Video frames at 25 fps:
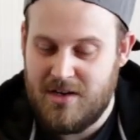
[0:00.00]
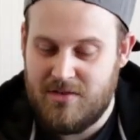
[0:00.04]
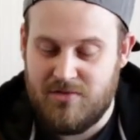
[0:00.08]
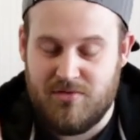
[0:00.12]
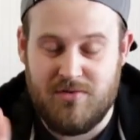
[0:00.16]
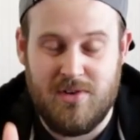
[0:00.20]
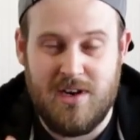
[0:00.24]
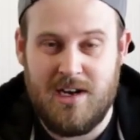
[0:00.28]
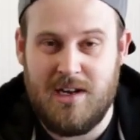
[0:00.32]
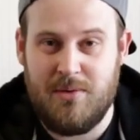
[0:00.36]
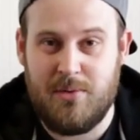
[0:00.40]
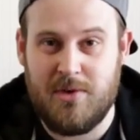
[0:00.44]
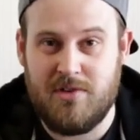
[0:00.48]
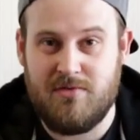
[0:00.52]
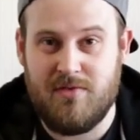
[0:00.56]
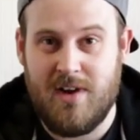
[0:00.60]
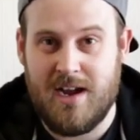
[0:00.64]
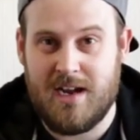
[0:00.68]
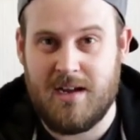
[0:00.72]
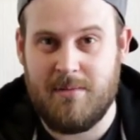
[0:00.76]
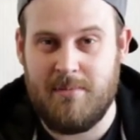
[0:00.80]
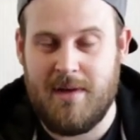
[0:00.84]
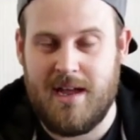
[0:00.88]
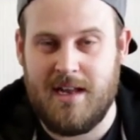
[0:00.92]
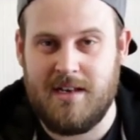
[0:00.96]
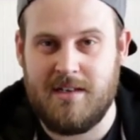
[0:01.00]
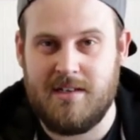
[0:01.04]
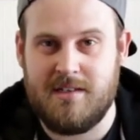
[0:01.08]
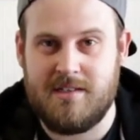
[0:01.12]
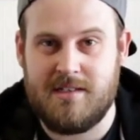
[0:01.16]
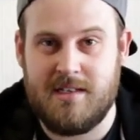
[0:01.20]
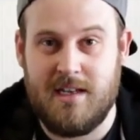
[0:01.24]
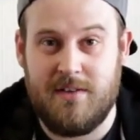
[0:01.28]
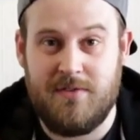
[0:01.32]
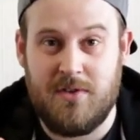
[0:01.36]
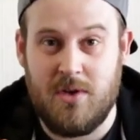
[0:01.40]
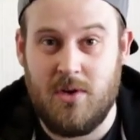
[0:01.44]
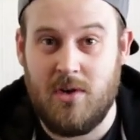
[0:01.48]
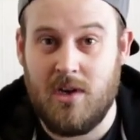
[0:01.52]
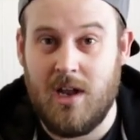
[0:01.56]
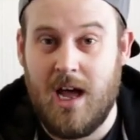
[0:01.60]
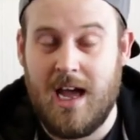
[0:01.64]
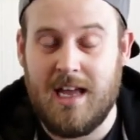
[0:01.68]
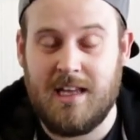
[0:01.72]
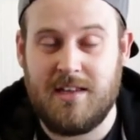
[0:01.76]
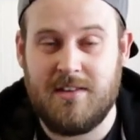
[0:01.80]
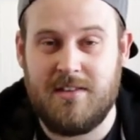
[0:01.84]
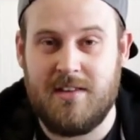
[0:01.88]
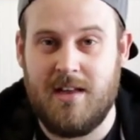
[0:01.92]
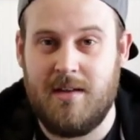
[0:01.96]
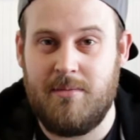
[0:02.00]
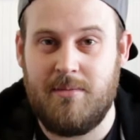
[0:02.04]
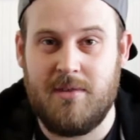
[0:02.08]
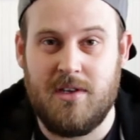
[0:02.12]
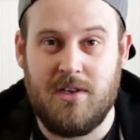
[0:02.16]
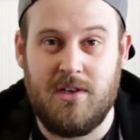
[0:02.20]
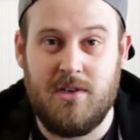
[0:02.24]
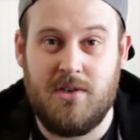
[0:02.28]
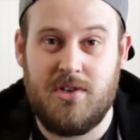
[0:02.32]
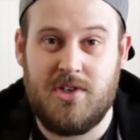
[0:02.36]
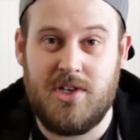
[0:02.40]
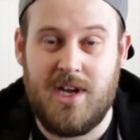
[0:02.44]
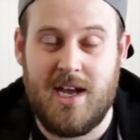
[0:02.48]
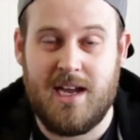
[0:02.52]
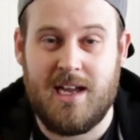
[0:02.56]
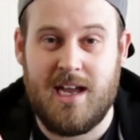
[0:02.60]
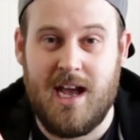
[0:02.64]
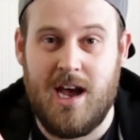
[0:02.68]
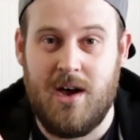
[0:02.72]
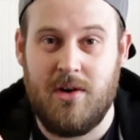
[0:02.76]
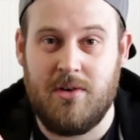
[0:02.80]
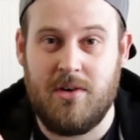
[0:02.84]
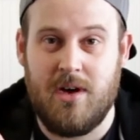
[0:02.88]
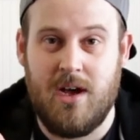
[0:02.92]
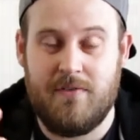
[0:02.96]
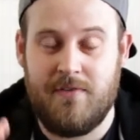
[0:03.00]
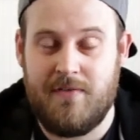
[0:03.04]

Really would recommend, if you like them, that you check out